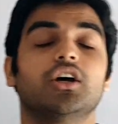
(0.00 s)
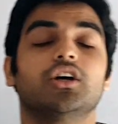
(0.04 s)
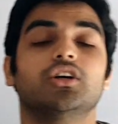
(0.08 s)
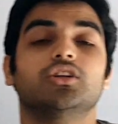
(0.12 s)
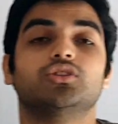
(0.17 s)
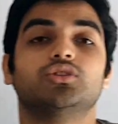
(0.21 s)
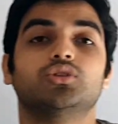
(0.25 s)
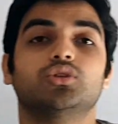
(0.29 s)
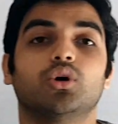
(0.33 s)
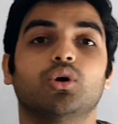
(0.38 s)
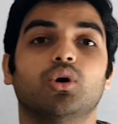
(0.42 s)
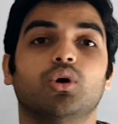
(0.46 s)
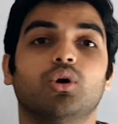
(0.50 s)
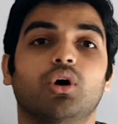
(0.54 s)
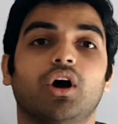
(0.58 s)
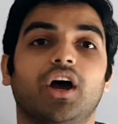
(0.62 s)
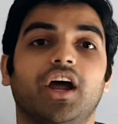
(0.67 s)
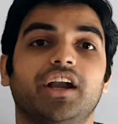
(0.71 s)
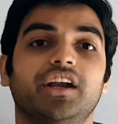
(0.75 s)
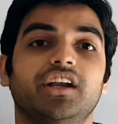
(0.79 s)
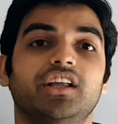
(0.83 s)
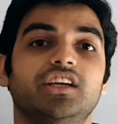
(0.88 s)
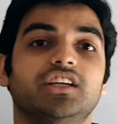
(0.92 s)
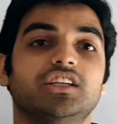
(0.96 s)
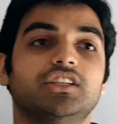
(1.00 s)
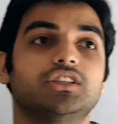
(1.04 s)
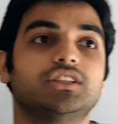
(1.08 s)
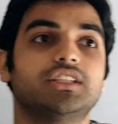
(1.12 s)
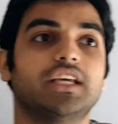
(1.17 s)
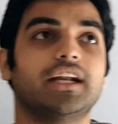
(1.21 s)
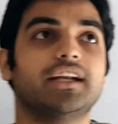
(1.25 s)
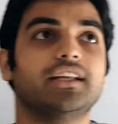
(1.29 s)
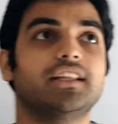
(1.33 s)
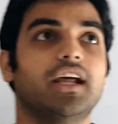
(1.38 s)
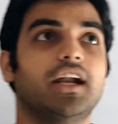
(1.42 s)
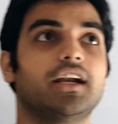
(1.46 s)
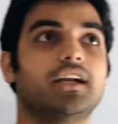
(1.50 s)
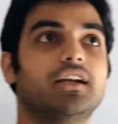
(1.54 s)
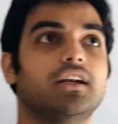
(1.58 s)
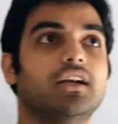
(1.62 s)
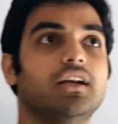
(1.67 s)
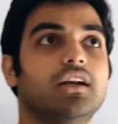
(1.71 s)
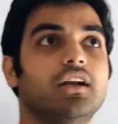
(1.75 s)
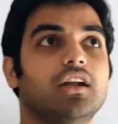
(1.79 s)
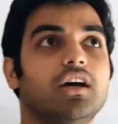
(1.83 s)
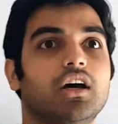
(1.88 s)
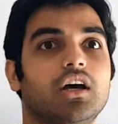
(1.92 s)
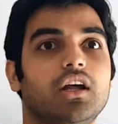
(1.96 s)
So and he said
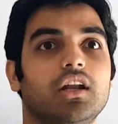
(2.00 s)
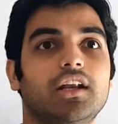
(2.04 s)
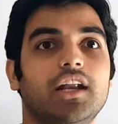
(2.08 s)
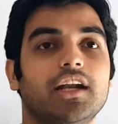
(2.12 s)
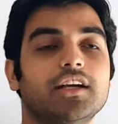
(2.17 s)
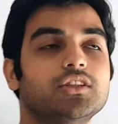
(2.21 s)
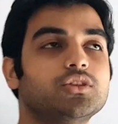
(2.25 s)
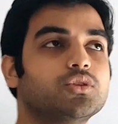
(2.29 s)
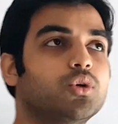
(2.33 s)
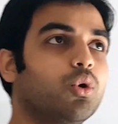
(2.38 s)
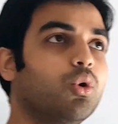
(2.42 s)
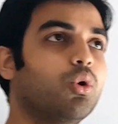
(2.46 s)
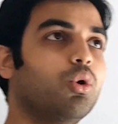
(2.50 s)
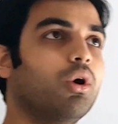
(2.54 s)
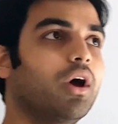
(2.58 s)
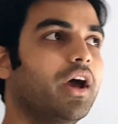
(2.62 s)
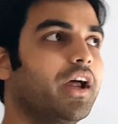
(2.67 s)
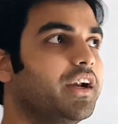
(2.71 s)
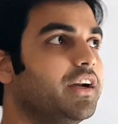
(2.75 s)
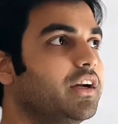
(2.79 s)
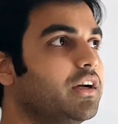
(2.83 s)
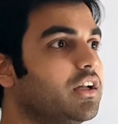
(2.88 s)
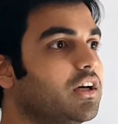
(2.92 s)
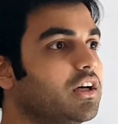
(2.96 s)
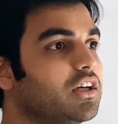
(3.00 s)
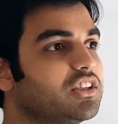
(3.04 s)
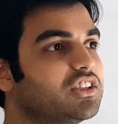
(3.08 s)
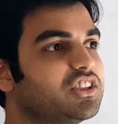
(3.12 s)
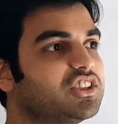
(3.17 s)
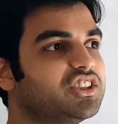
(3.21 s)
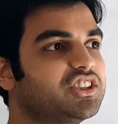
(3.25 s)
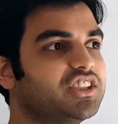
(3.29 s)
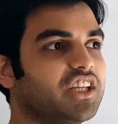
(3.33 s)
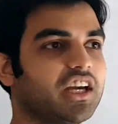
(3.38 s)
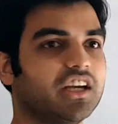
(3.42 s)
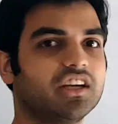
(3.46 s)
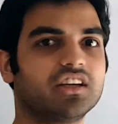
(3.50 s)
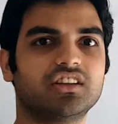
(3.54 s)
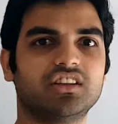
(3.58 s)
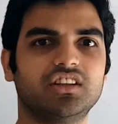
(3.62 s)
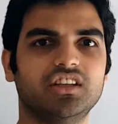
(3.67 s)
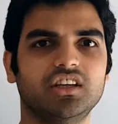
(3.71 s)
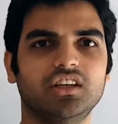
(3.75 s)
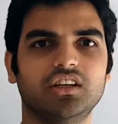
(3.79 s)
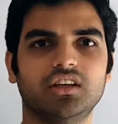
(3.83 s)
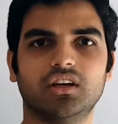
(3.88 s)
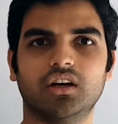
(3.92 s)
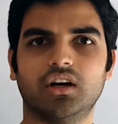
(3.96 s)
that let's go and check
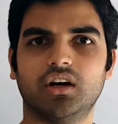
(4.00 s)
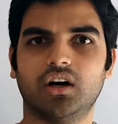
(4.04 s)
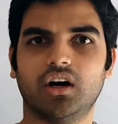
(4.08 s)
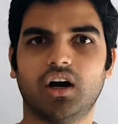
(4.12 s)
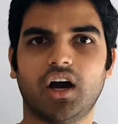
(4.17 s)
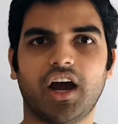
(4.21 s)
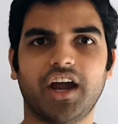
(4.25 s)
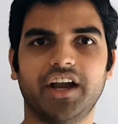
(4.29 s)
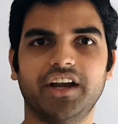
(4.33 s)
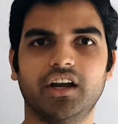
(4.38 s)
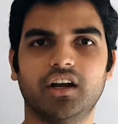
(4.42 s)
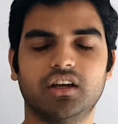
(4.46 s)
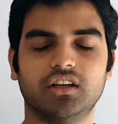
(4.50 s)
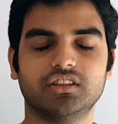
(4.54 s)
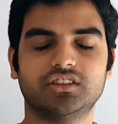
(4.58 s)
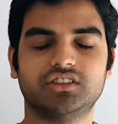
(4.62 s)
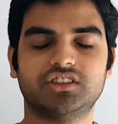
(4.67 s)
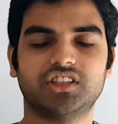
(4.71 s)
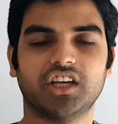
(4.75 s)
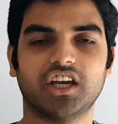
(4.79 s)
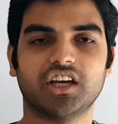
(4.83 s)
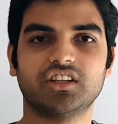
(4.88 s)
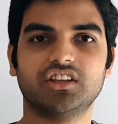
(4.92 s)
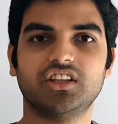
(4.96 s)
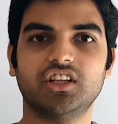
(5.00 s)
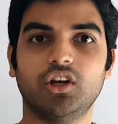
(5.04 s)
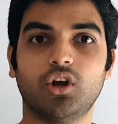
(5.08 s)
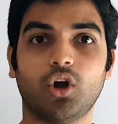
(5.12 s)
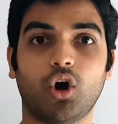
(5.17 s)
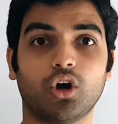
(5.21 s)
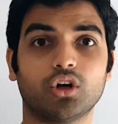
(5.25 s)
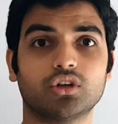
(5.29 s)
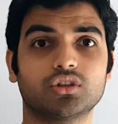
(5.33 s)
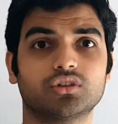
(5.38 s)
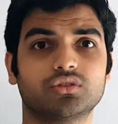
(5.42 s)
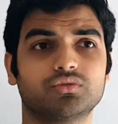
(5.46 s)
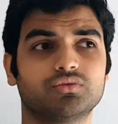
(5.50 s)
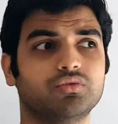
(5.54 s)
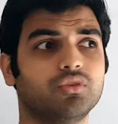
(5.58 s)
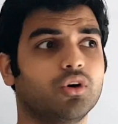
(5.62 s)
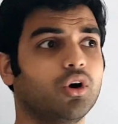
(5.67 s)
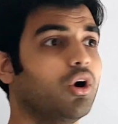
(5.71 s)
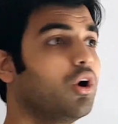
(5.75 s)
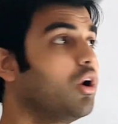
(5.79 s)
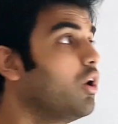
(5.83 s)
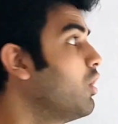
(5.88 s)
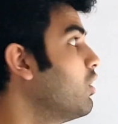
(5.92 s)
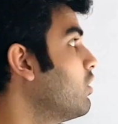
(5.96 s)
the logs
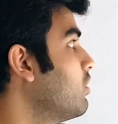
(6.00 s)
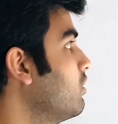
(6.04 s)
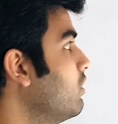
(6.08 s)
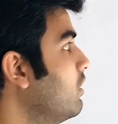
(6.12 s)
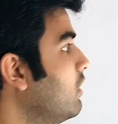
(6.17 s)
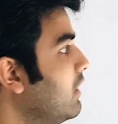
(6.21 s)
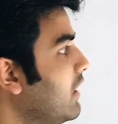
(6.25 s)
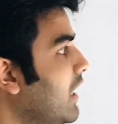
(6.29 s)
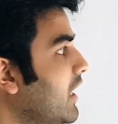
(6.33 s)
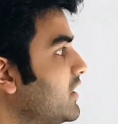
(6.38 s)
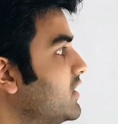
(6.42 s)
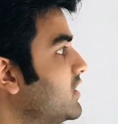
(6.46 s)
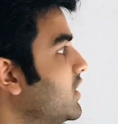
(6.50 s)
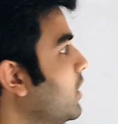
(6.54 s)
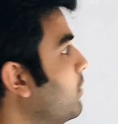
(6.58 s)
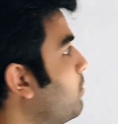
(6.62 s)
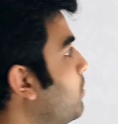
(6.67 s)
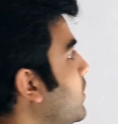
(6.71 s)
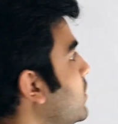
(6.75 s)
for, let's say, a